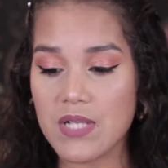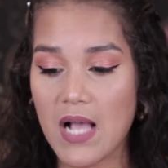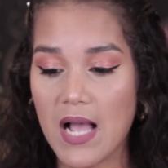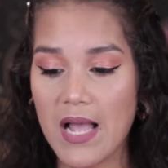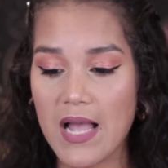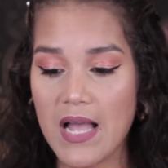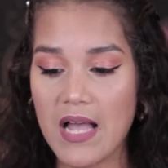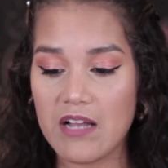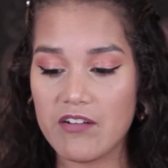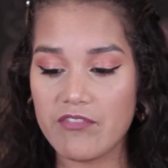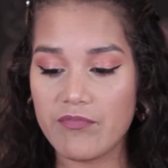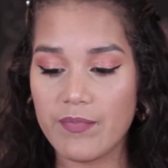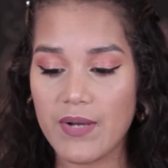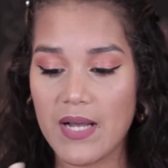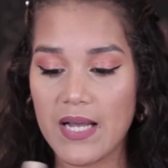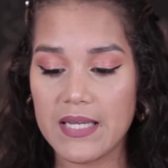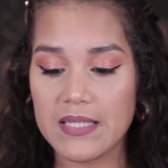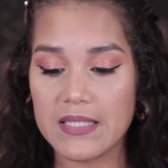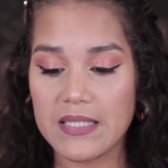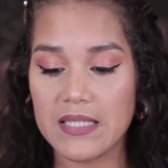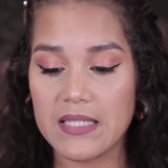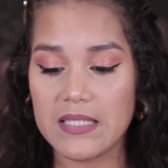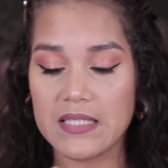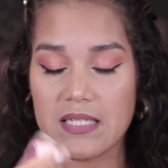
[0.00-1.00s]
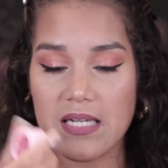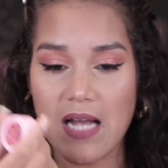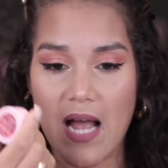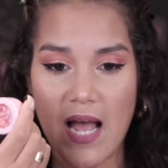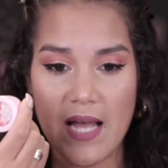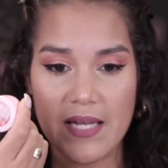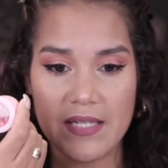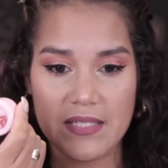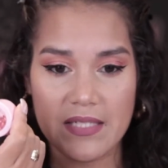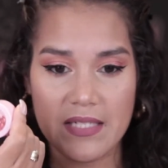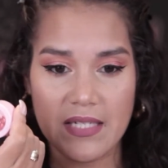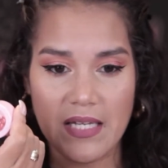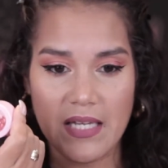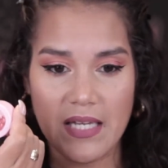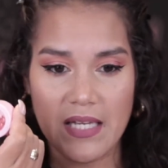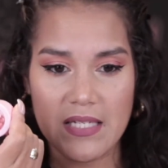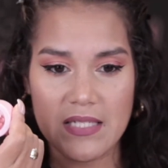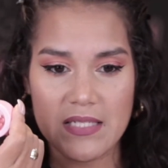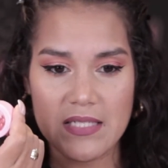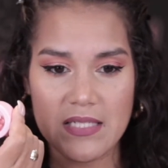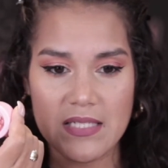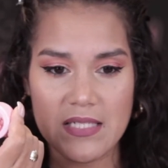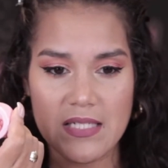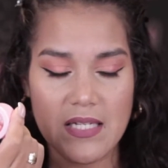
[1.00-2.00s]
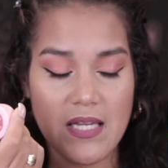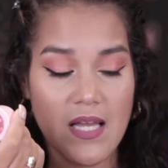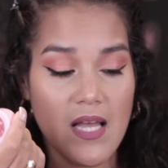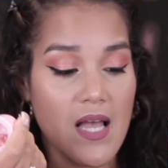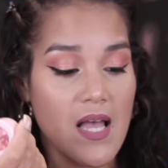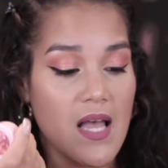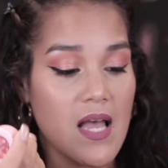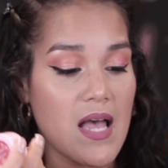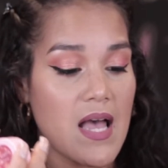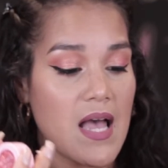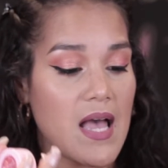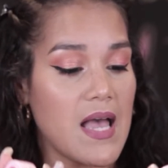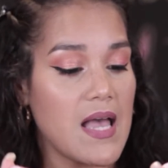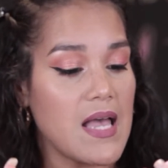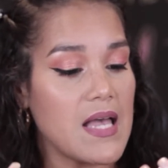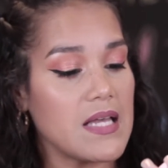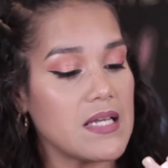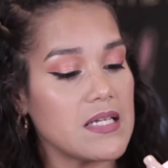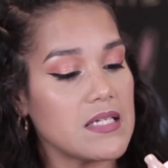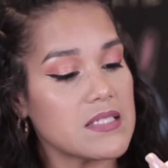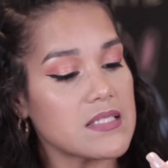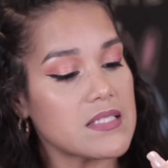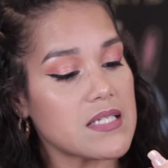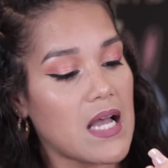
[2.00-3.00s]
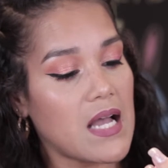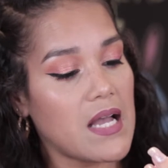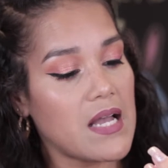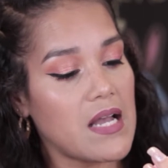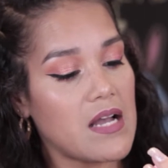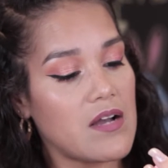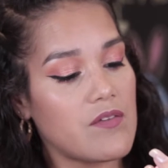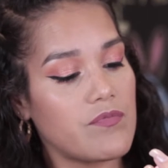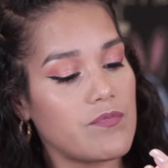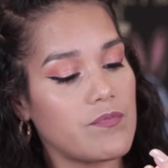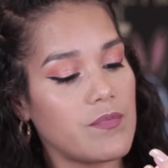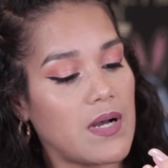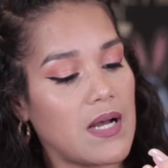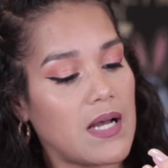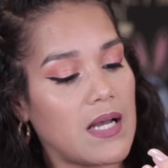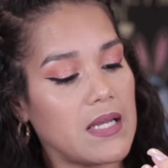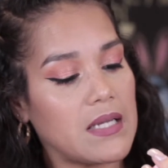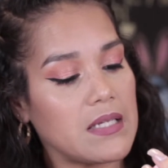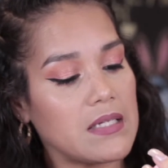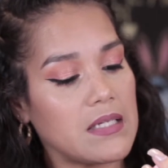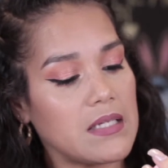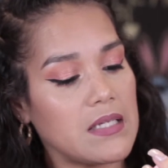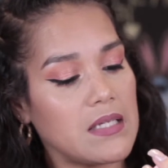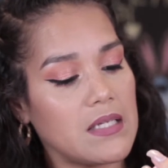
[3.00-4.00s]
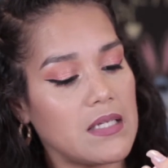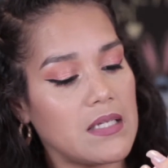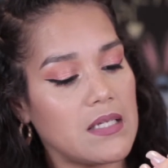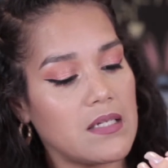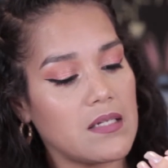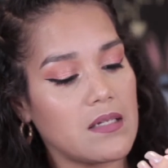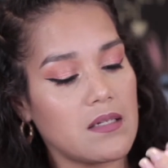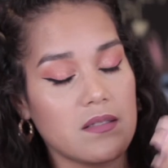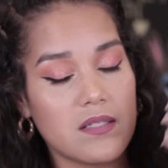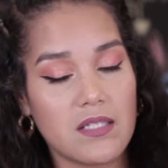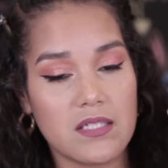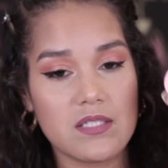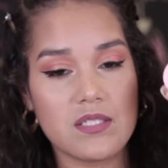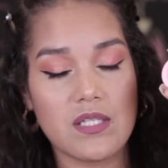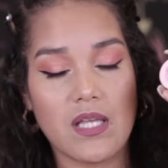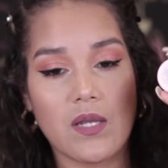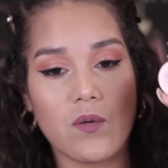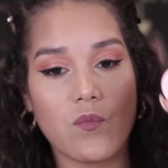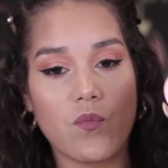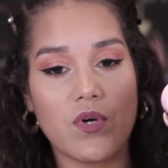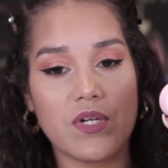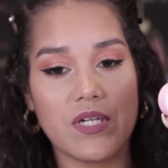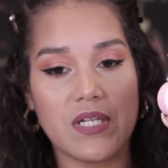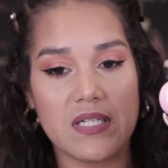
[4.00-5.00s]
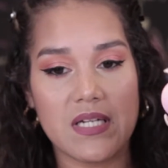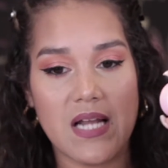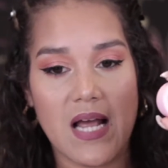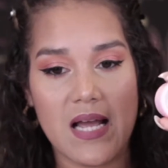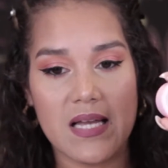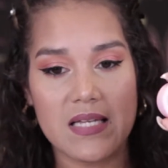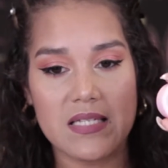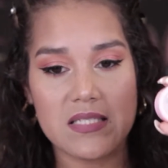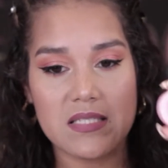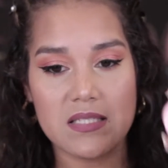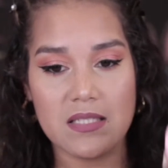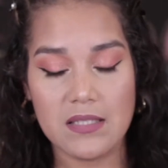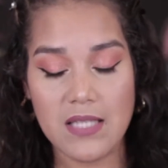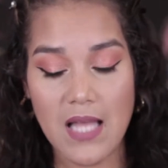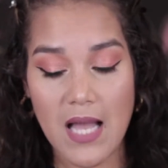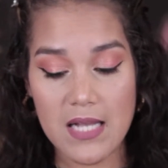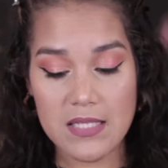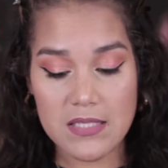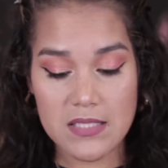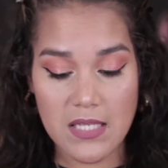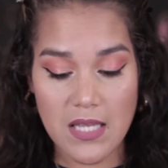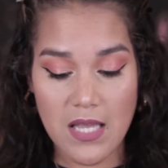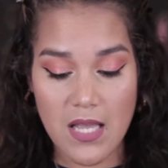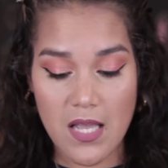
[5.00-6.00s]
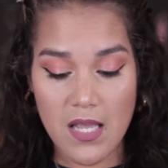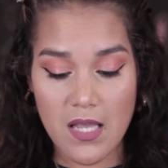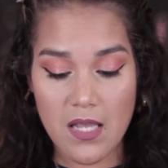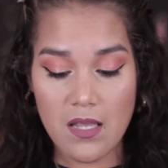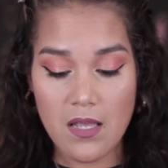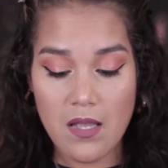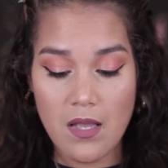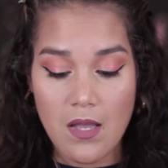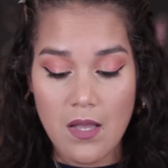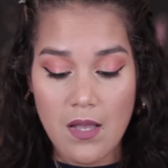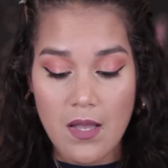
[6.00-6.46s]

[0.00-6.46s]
I have mine in Cotton Candy, and I have mine in the second one in Iced Latte.